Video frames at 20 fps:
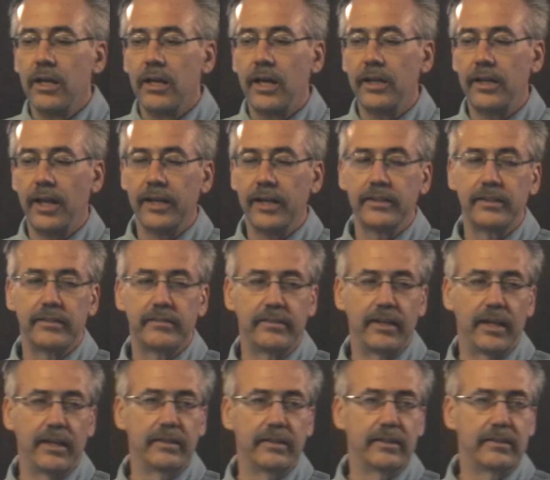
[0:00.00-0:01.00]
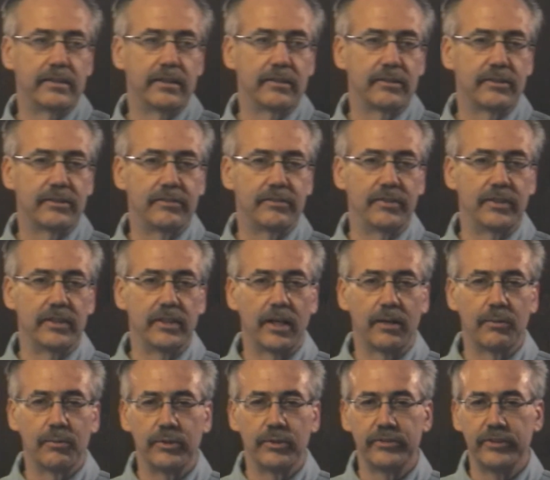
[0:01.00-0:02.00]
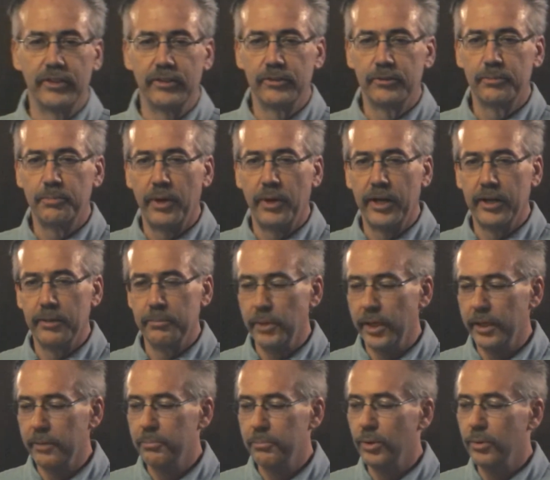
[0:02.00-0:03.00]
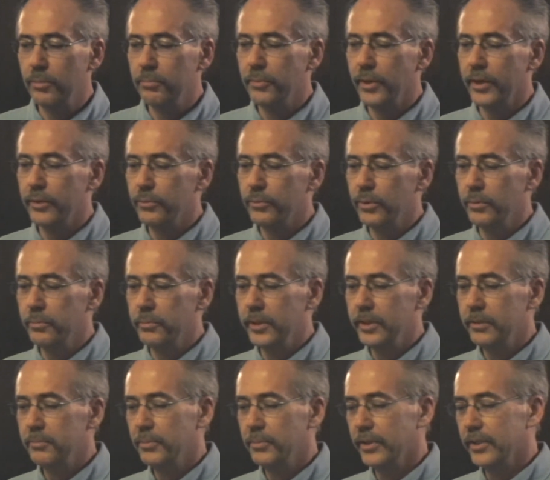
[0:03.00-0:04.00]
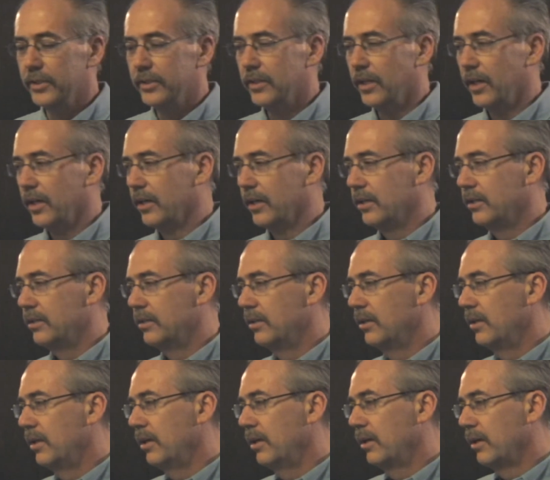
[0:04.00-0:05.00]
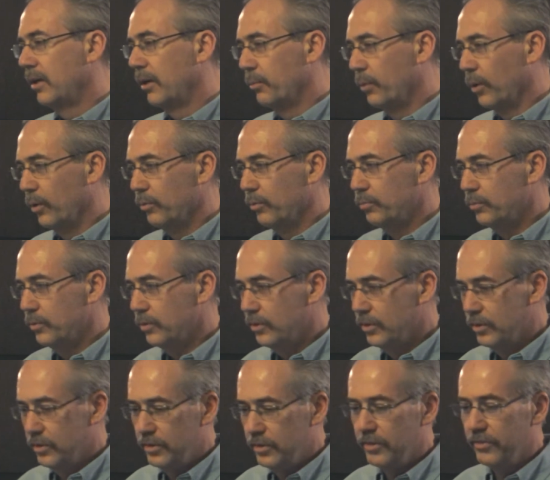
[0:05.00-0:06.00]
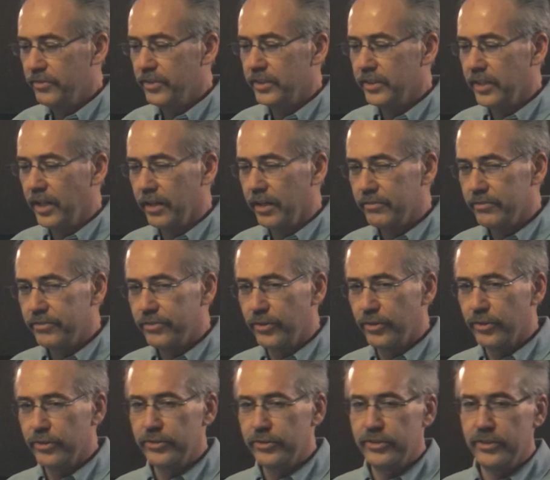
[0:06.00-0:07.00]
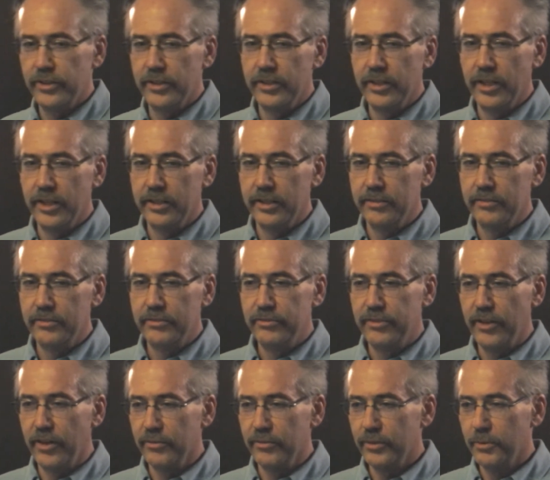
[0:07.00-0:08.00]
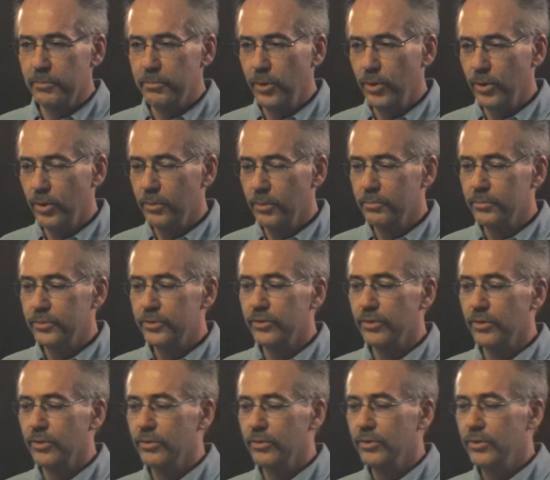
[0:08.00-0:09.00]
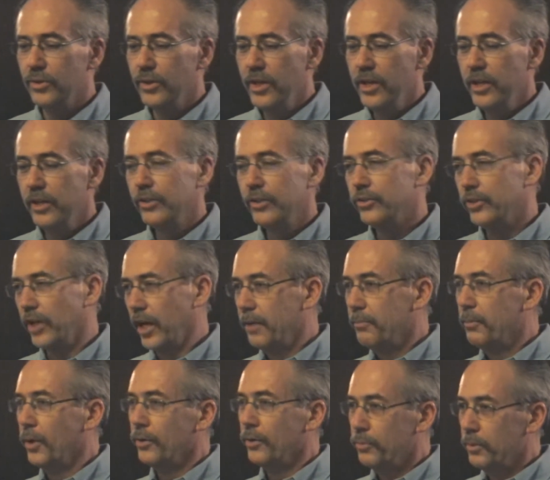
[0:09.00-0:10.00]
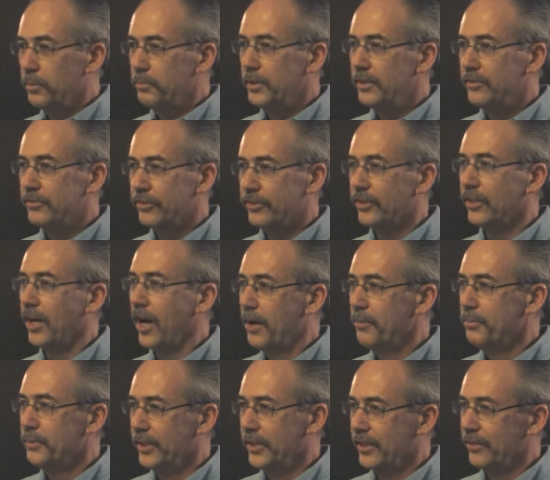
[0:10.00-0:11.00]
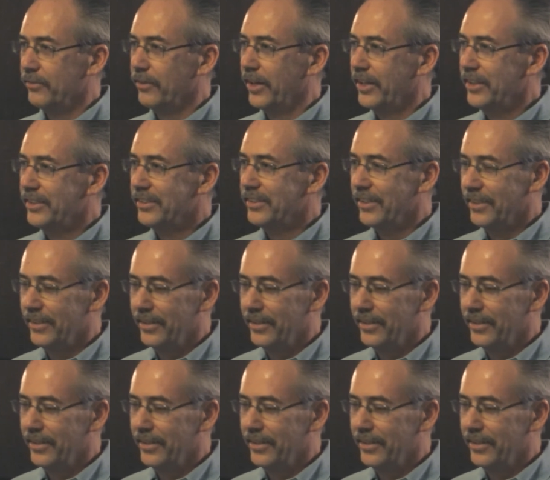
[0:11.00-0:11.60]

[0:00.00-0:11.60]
I'd like to say that this vignette was inspired by a poem by Rumi, but I wrote the vignette first and then found the poem, so shame on Rumi for copying, right?